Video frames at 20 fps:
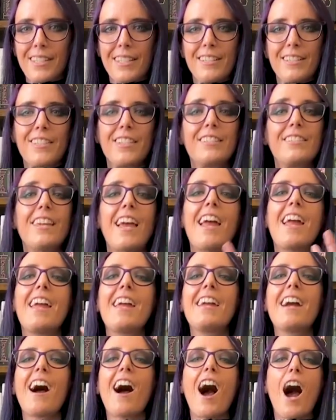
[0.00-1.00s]

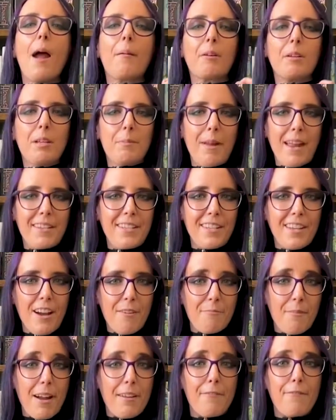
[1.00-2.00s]
Today, I'm going to be painting
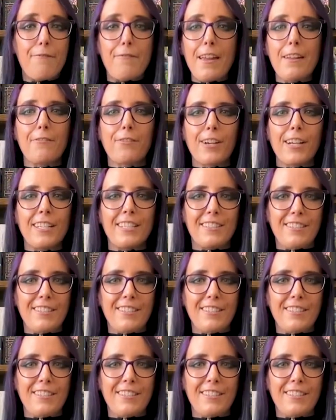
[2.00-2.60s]
up my favorite